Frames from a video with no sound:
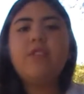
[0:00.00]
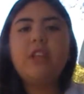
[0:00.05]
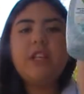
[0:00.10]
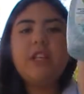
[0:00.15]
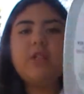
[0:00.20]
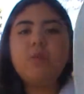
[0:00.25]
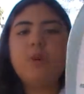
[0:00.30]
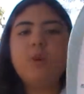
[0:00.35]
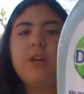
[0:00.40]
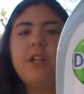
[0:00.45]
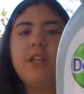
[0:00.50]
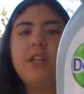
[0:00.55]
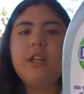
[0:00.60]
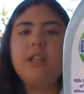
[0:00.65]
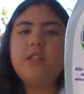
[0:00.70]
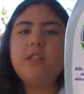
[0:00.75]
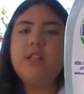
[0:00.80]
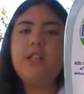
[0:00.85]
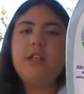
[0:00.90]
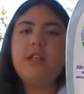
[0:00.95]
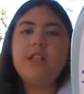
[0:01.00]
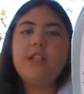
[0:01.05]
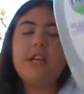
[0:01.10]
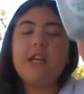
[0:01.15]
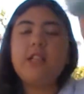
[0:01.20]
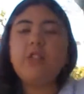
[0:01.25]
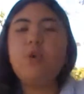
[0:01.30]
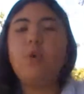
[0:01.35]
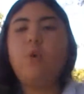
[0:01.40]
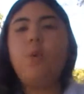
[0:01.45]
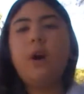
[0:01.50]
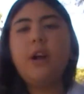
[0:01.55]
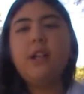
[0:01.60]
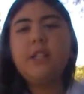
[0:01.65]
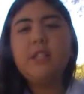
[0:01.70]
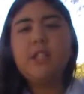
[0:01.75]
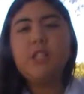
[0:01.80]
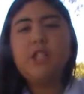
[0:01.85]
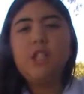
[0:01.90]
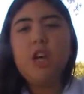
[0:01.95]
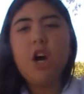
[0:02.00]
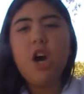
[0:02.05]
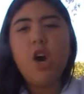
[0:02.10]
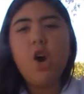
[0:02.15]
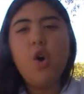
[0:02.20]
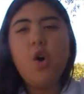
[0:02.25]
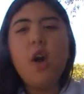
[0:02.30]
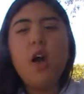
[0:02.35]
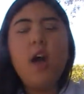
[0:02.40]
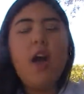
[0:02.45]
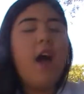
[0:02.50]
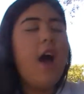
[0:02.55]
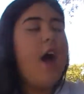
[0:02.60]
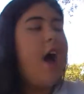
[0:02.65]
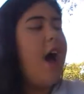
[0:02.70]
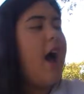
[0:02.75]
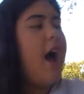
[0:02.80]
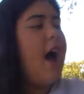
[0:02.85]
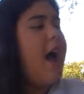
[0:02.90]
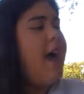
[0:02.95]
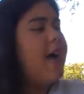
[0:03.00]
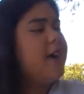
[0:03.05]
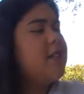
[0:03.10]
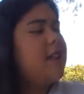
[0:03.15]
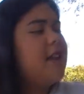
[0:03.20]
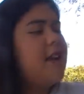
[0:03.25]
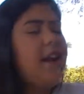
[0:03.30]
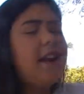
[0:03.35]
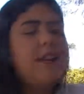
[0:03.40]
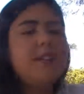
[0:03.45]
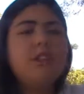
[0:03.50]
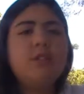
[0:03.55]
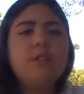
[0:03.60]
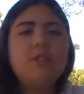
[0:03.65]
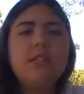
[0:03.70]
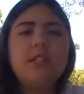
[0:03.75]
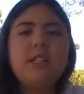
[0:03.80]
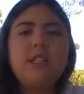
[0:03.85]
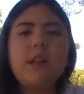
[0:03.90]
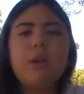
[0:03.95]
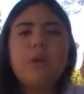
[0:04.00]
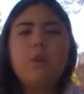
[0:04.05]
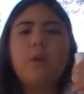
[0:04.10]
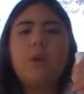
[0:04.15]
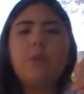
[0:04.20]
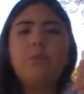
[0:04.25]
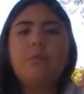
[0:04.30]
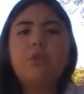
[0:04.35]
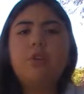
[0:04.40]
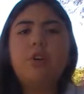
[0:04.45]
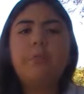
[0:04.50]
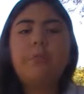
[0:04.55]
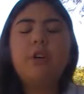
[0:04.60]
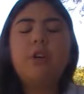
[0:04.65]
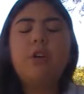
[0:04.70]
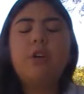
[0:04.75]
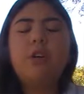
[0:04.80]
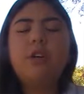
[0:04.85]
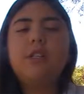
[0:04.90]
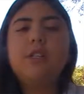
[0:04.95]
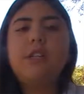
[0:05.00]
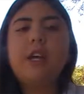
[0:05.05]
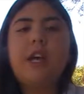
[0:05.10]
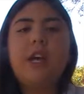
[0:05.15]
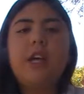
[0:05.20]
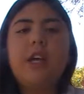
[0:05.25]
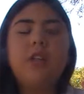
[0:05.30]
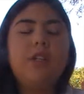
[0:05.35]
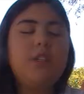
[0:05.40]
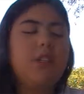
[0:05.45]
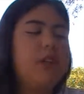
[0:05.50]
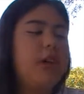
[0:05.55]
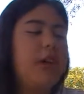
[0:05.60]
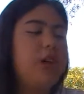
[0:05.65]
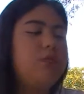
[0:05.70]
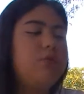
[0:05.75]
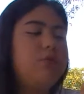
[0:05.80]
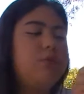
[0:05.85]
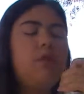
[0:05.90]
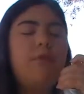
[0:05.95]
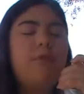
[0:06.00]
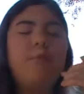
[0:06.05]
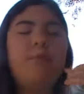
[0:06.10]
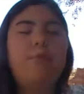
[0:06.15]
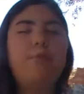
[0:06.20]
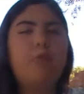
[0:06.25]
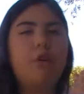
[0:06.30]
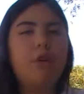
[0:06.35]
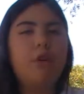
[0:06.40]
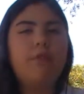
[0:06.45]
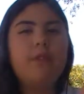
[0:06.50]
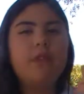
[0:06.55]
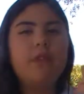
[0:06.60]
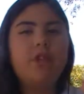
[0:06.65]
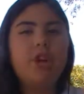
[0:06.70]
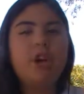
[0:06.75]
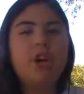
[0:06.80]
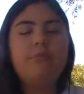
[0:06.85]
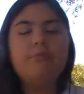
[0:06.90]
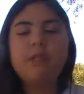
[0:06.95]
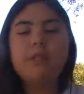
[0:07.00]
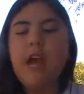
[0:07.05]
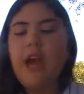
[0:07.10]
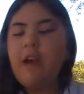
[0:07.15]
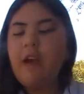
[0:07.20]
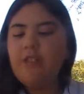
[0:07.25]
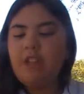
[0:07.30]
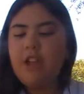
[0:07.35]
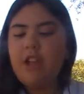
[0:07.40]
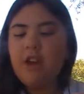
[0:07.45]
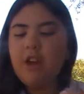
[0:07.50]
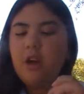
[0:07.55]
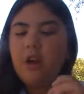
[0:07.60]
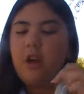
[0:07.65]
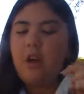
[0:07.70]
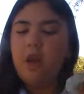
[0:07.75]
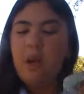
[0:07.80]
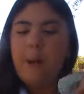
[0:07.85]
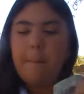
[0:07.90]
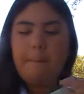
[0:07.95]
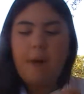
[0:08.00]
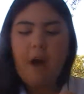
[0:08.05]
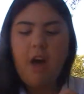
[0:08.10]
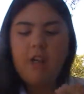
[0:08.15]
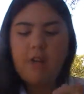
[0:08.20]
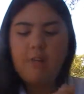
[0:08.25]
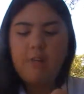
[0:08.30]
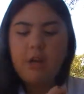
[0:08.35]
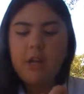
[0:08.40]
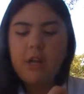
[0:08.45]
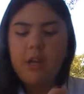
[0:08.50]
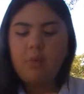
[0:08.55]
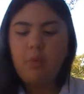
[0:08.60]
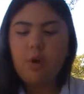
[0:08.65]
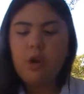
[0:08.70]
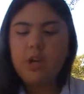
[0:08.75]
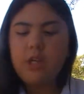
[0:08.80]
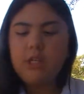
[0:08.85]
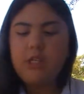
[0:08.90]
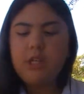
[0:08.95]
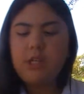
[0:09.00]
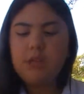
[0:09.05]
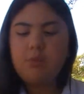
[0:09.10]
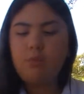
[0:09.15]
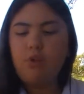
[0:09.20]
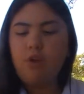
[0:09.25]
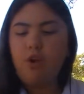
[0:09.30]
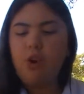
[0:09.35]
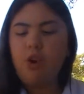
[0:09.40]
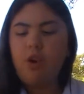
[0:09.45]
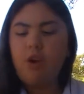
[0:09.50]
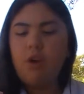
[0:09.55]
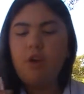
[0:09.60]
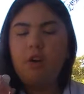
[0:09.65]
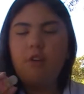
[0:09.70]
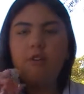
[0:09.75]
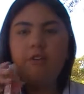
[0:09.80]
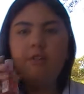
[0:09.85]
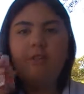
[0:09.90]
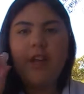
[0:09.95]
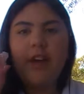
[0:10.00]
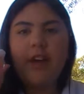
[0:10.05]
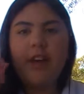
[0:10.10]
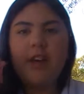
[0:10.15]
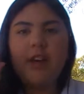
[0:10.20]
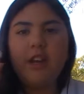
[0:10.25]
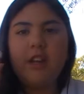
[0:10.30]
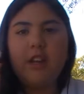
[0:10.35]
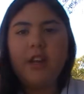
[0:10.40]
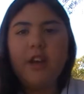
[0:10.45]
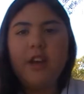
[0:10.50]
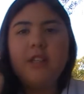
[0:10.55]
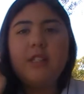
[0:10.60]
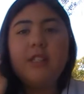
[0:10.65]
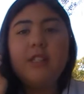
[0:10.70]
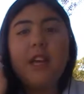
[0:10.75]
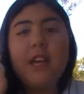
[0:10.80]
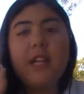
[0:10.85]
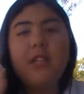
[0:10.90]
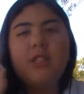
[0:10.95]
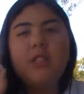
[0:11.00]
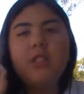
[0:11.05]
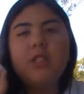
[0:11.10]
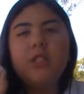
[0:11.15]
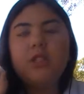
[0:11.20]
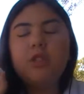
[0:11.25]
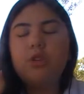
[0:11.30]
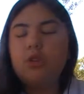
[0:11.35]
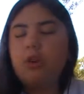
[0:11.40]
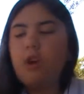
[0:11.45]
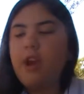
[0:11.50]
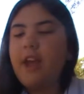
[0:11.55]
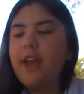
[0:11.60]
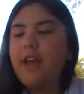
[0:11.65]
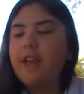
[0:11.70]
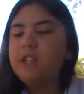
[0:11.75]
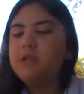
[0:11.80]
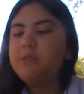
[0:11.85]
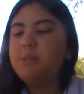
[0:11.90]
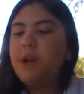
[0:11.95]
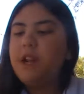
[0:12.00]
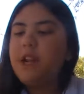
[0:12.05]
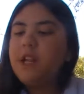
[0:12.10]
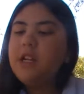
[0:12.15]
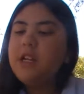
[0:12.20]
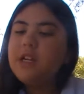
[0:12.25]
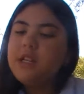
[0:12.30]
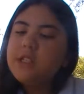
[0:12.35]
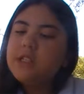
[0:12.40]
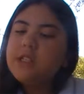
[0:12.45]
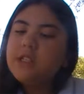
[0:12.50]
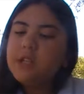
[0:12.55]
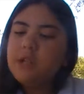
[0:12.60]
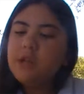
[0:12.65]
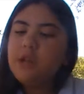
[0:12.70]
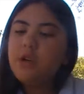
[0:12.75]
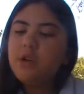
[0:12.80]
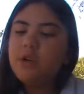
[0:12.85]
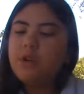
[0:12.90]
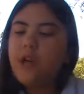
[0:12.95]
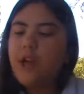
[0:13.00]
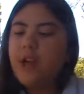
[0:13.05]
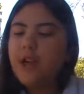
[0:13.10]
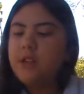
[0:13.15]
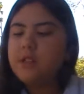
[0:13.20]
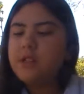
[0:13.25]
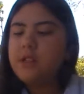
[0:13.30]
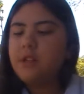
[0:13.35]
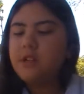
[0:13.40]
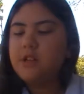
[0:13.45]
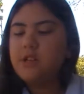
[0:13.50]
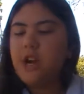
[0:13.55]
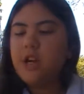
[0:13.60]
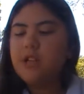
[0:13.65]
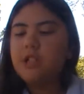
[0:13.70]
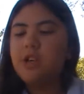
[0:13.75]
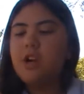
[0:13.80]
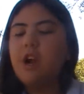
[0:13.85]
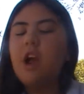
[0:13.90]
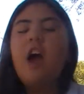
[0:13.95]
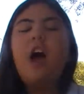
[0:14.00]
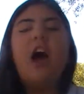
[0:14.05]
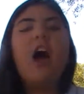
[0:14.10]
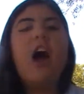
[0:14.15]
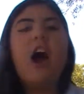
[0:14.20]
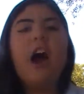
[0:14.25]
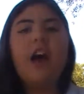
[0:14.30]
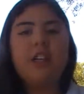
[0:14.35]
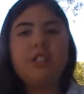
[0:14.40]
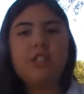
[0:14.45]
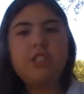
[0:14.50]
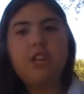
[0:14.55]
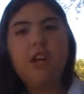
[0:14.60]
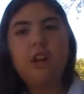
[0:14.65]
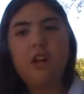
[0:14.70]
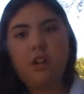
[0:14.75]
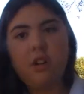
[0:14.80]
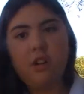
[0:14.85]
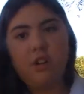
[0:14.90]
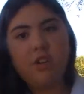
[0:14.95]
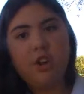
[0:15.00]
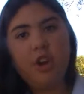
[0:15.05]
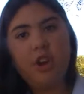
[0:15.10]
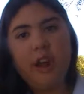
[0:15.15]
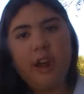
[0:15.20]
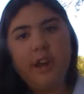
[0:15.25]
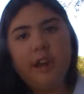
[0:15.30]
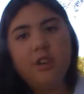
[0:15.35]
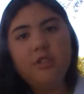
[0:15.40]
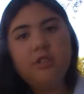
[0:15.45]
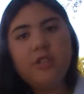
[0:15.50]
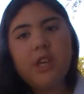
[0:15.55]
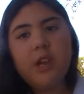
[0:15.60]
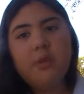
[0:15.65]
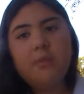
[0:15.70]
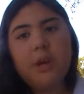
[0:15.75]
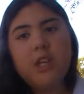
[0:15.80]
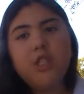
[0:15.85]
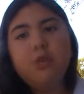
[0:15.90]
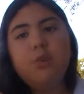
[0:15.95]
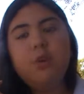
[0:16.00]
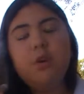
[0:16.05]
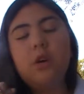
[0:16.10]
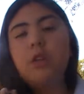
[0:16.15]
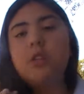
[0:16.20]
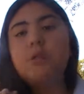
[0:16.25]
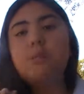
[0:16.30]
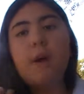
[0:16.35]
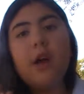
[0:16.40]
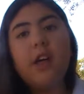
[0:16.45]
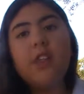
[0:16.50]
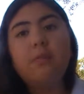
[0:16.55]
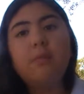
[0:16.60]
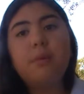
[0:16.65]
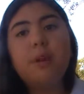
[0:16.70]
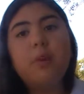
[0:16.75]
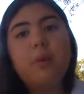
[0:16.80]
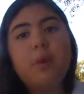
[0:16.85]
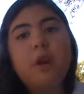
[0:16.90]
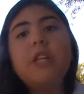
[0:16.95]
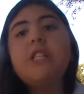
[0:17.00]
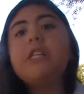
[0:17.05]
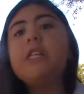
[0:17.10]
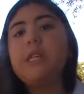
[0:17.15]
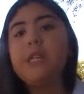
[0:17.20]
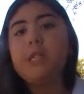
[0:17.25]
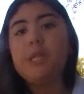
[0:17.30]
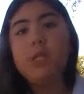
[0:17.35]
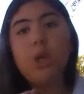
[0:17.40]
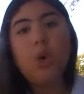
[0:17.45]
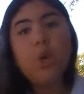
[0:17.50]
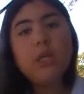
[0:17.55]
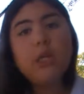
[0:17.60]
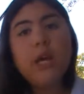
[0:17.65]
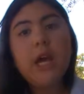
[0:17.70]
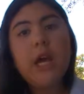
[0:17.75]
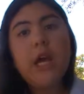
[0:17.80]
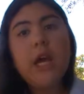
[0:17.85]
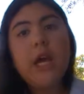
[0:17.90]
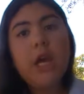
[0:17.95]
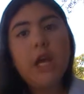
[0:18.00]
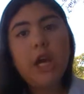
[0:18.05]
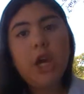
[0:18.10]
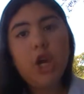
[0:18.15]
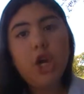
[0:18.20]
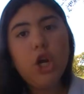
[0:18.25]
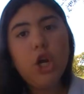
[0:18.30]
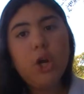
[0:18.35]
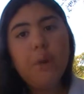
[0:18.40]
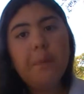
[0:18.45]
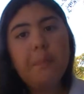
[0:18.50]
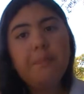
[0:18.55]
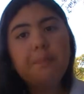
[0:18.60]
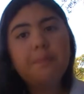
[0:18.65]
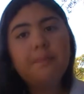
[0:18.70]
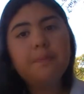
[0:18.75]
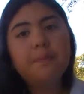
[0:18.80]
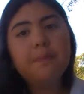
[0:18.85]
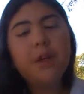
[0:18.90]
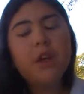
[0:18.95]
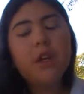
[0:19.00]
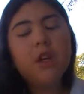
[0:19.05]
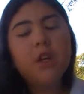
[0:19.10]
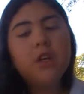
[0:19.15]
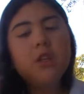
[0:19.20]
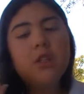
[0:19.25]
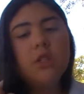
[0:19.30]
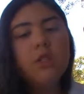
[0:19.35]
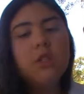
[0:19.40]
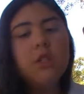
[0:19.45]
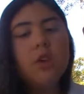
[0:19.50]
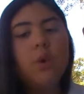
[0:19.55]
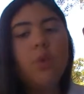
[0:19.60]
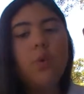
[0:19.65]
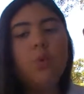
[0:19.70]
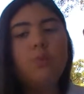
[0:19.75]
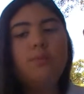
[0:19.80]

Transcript: this one is the Dettol one. So, I actually like to use the Dettol one more because it gets rid of more of the germs. I think Bath and Body Works is more of like a nice scent to your hands but it is still a good hand sanitizer. I just don't, don't like using it much because Bath and Body Works is not here so